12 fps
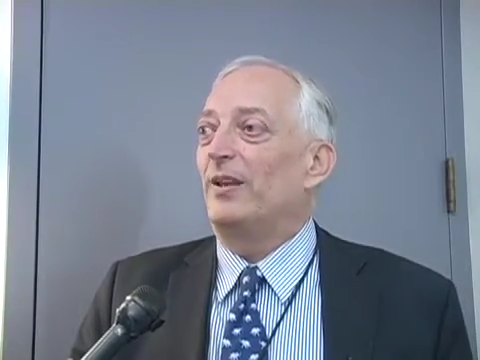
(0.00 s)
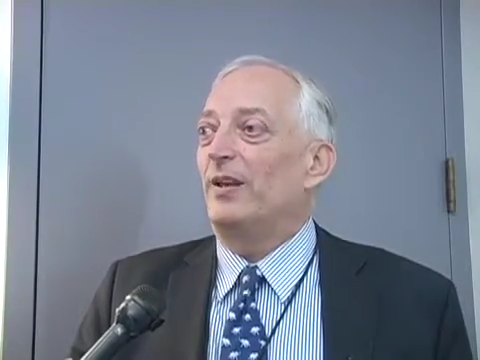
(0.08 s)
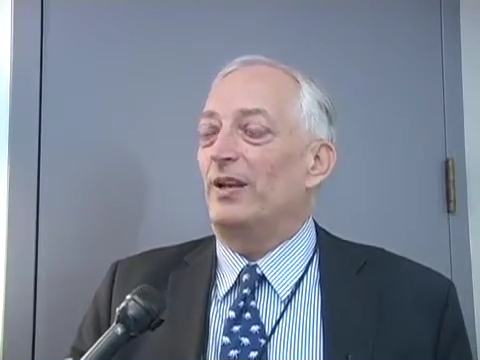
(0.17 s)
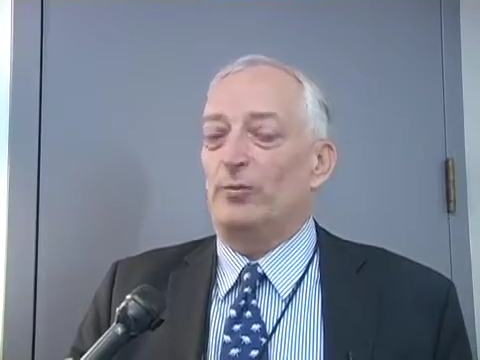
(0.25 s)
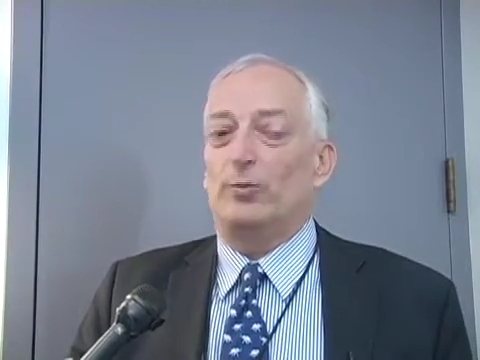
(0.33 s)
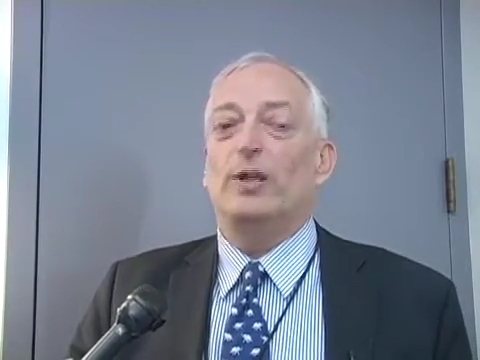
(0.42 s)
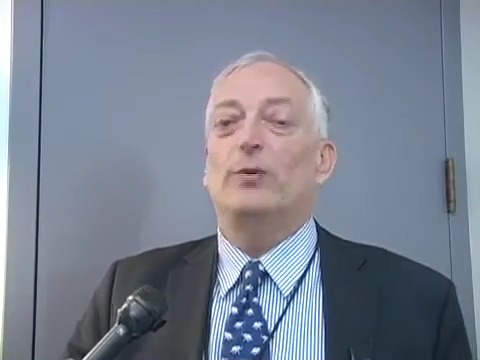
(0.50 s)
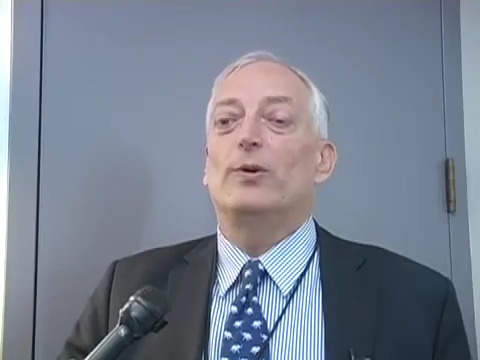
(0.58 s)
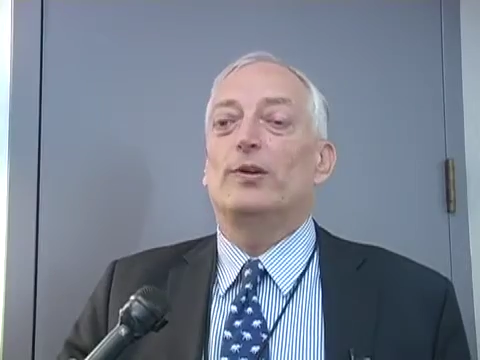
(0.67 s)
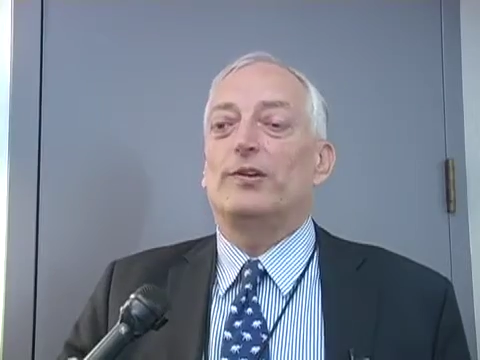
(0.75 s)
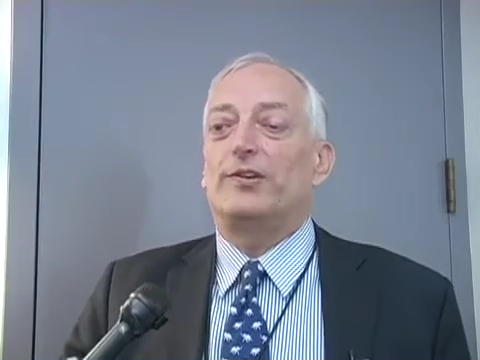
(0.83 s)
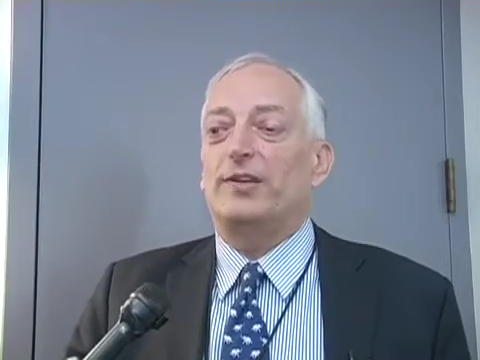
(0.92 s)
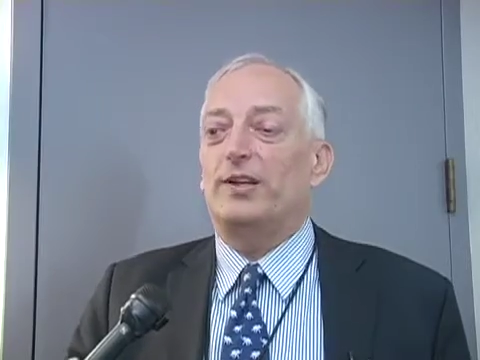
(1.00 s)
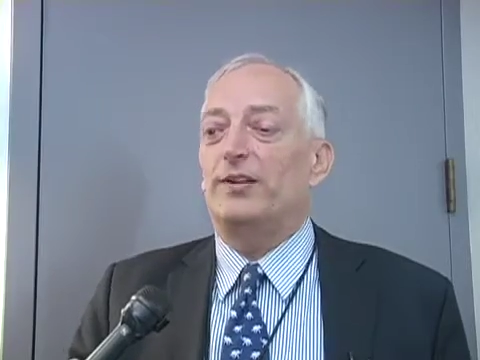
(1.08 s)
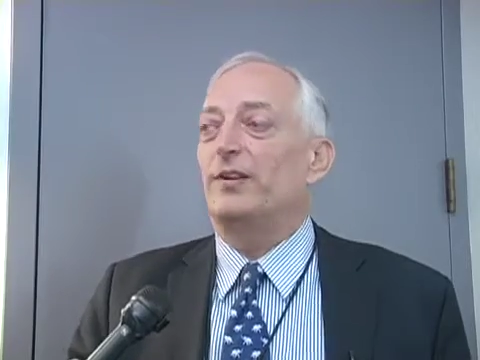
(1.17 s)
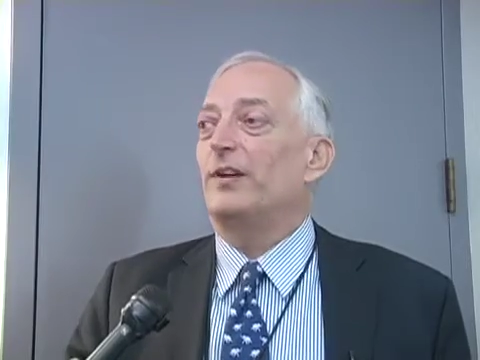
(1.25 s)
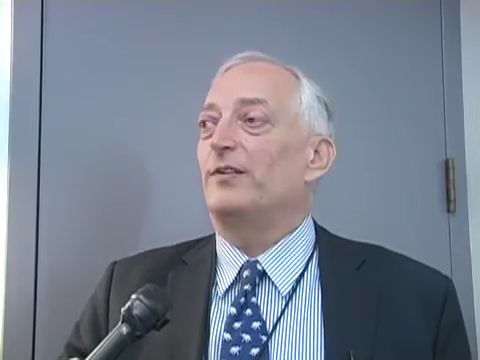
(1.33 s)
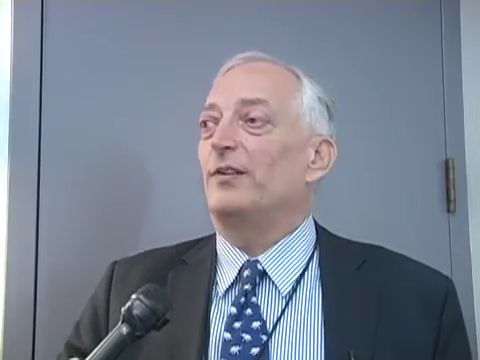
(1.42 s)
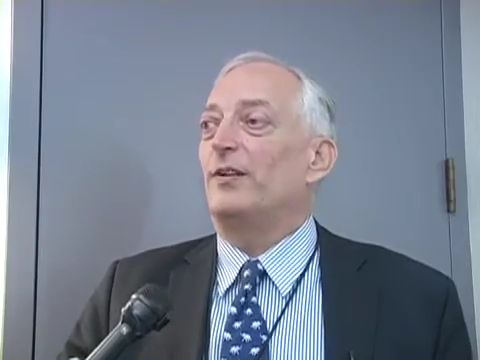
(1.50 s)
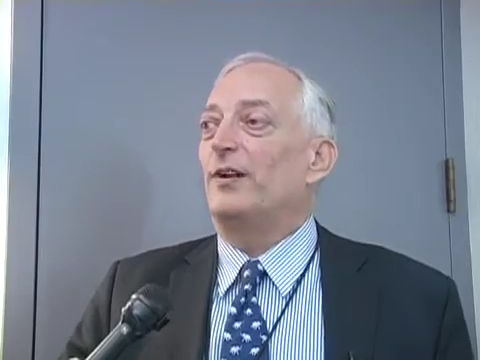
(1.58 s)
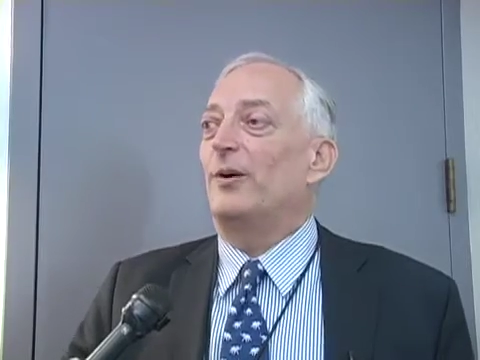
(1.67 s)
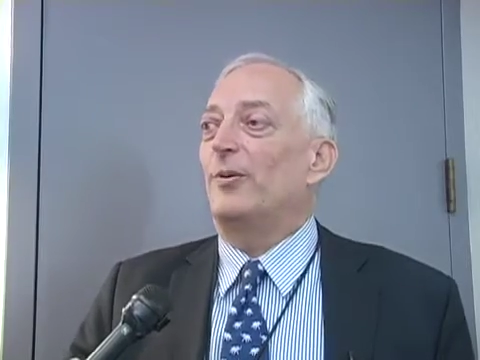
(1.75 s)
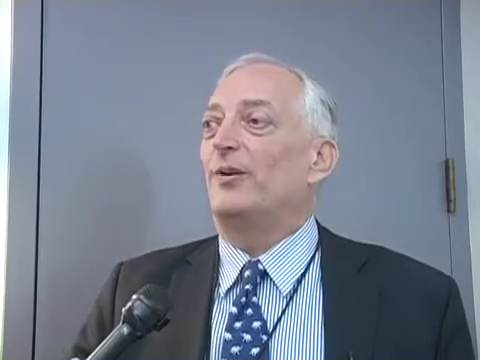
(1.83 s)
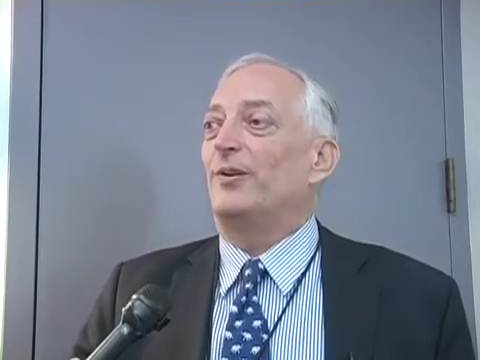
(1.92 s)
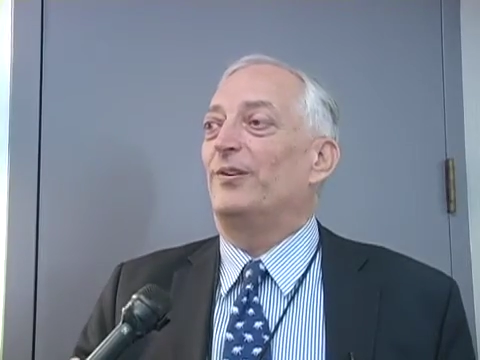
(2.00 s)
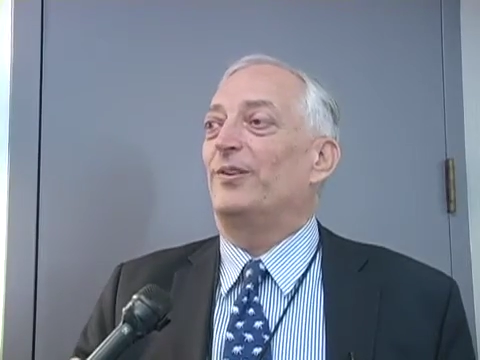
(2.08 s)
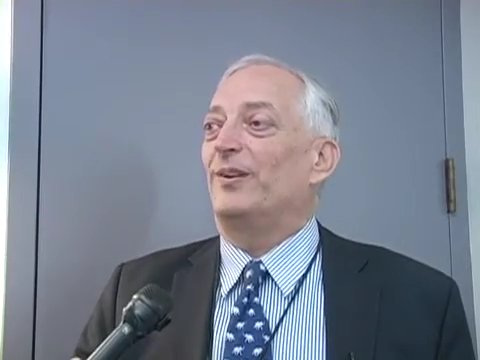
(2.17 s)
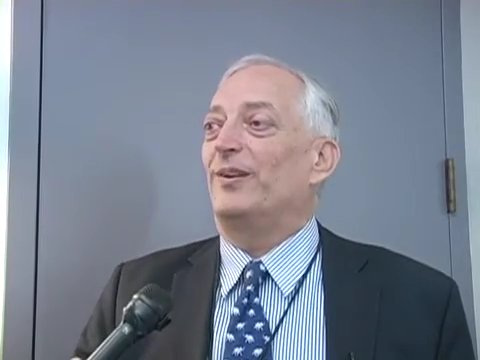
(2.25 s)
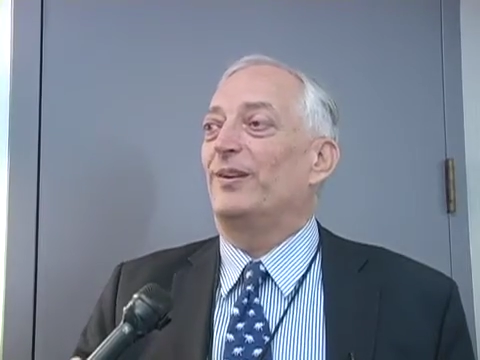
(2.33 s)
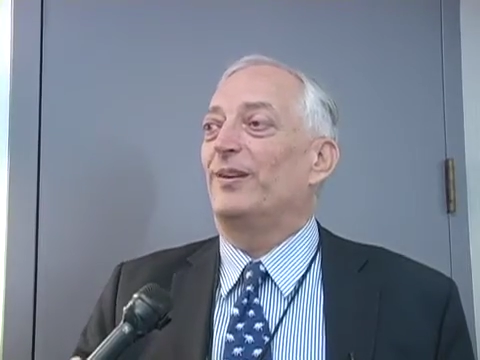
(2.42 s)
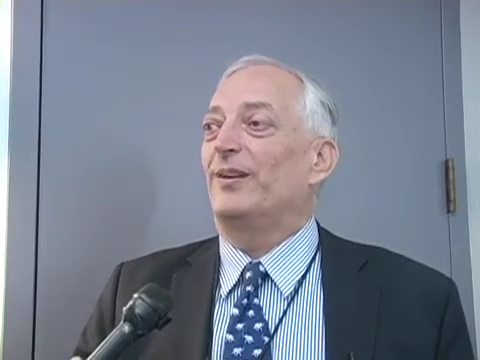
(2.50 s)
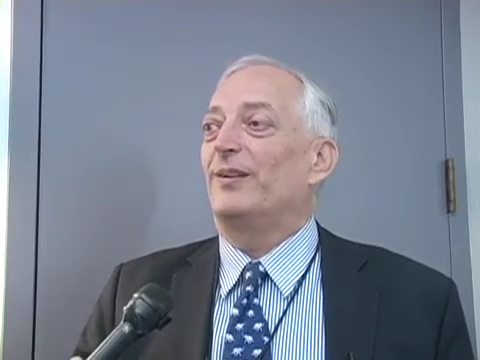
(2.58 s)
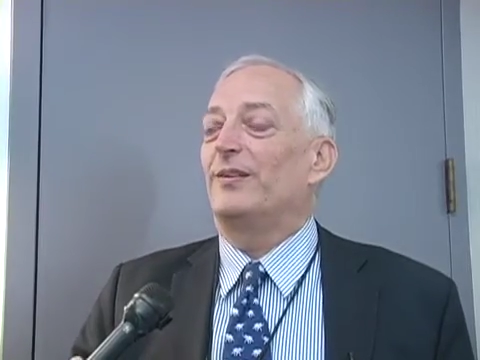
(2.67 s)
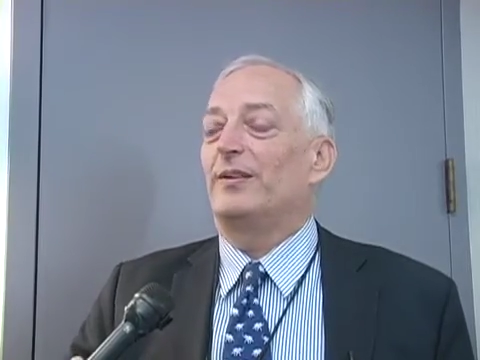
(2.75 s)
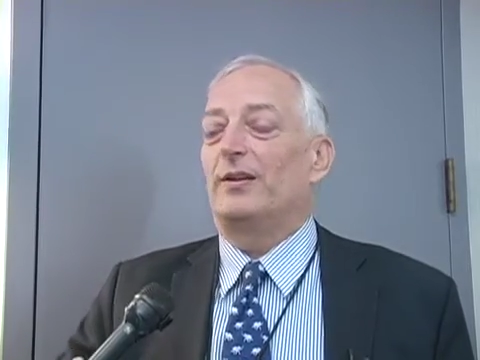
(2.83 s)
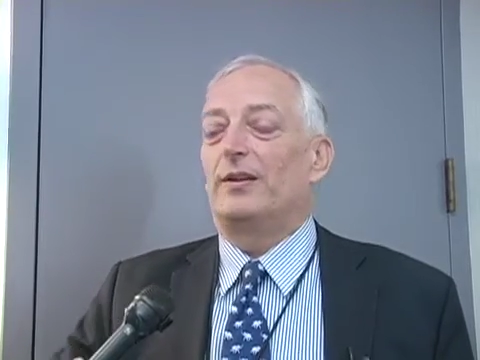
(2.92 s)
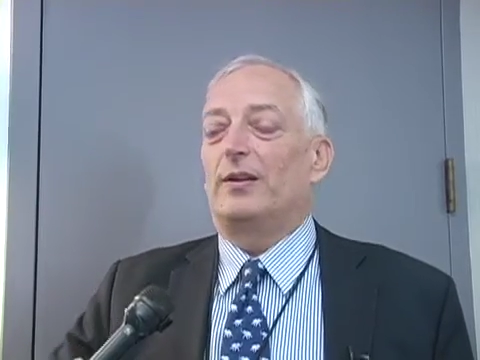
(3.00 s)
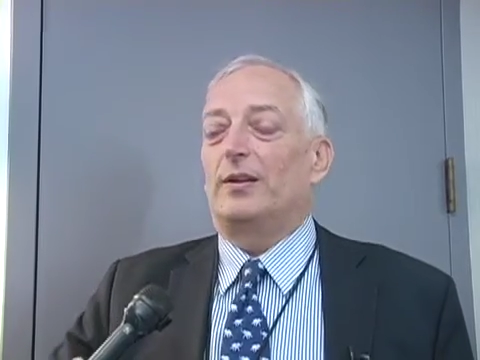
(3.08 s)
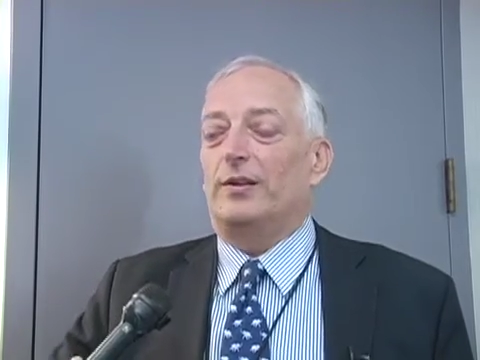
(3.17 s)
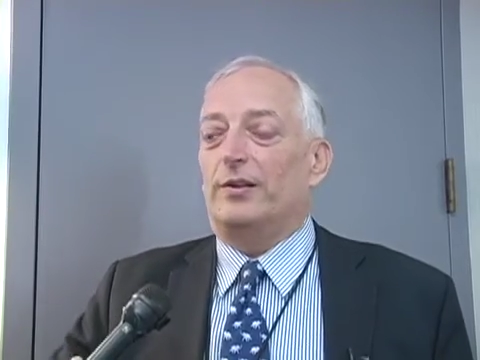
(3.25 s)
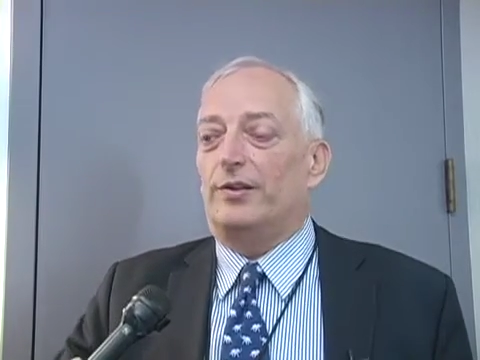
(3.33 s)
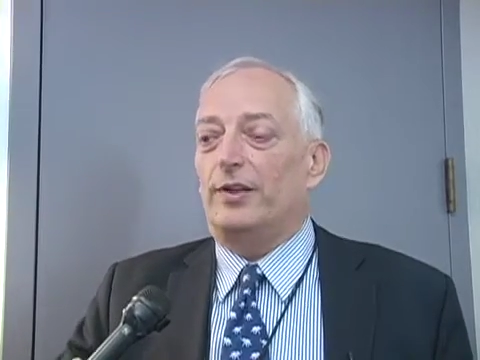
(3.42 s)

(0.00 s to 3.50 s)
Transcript: and we will say that and go on saying that,